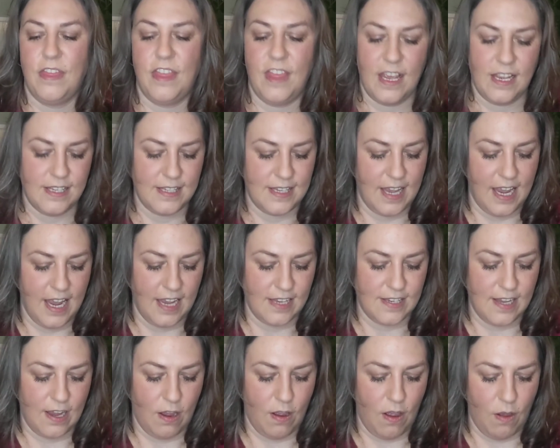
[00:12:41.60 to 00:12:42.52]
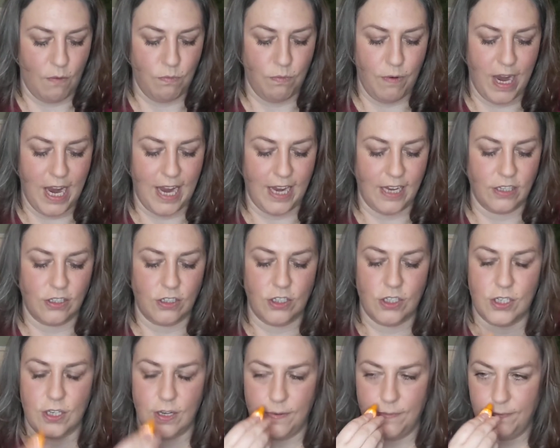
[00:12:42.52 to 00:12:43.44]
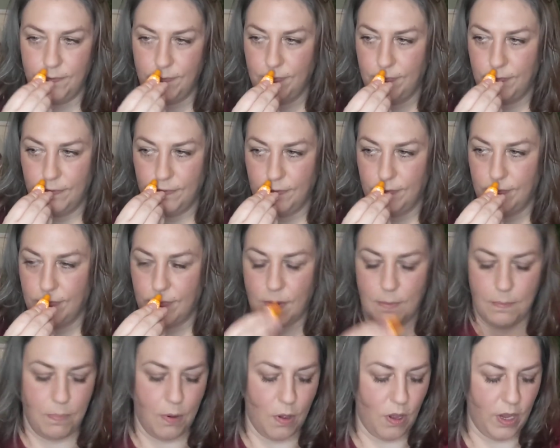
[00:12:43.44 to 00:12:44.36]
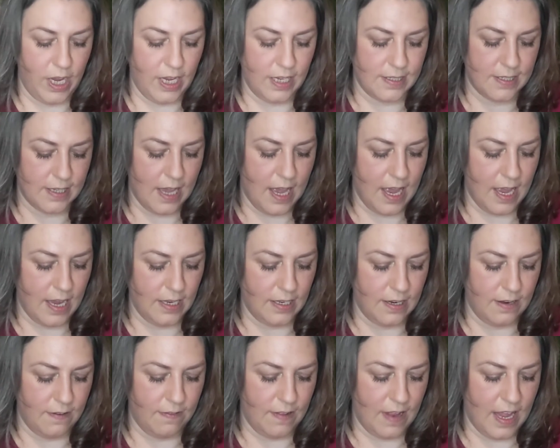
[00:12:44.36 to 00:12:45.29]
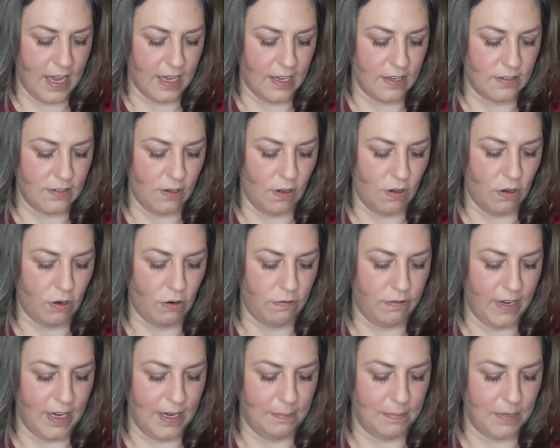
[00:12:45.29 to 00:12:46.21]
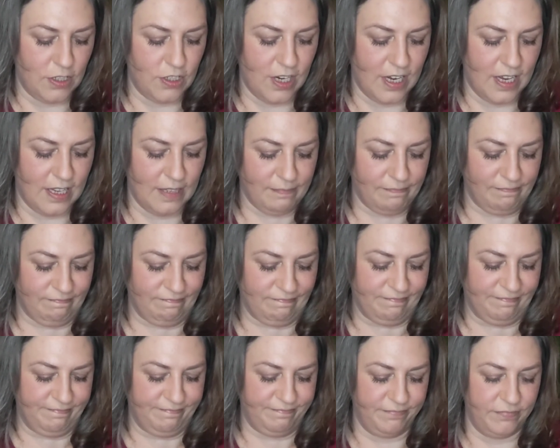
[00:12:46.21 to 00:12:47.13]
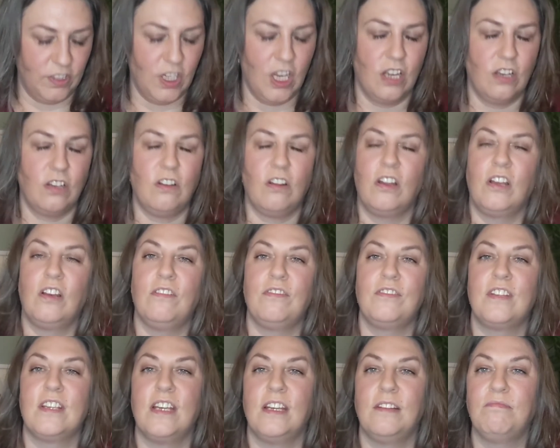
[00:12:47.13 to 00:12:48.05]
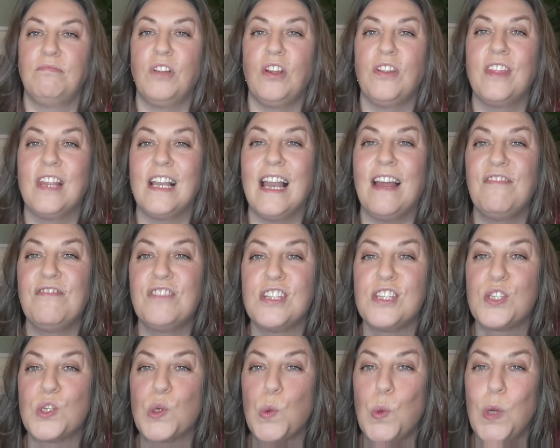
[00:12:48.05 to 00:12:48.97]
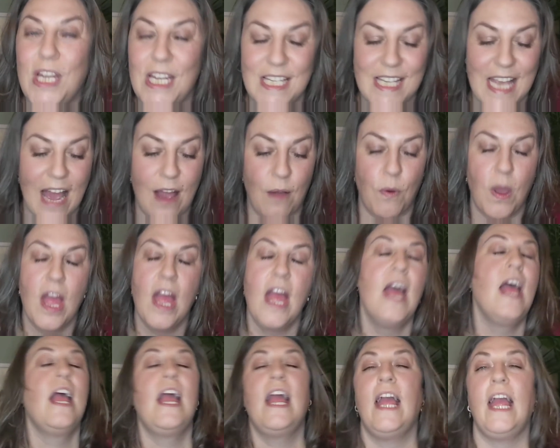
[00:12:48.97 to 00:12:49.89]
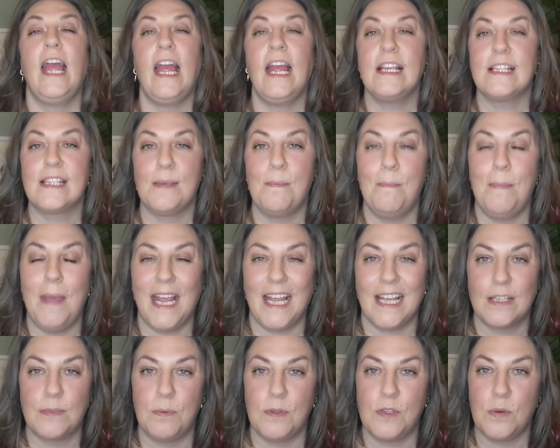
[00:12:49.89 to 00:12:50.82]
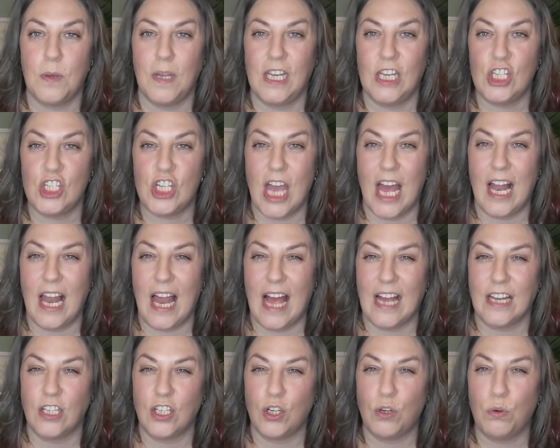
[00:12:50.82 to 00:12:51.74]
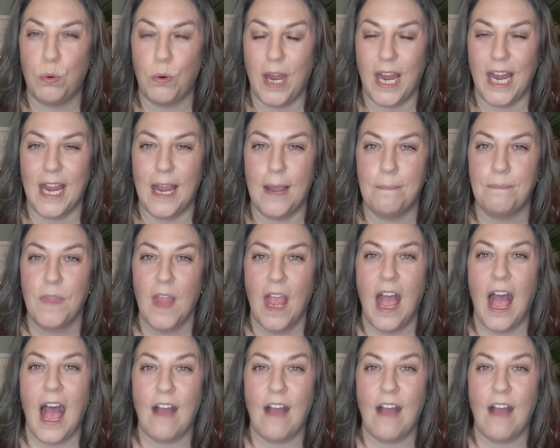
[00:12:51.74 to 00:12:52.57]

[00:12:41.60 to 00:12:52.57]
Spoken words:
This is rich, but it's kind of like a sort of creamy gel. No, nothing left to squeeze out. It's a mix between a gel and a cream.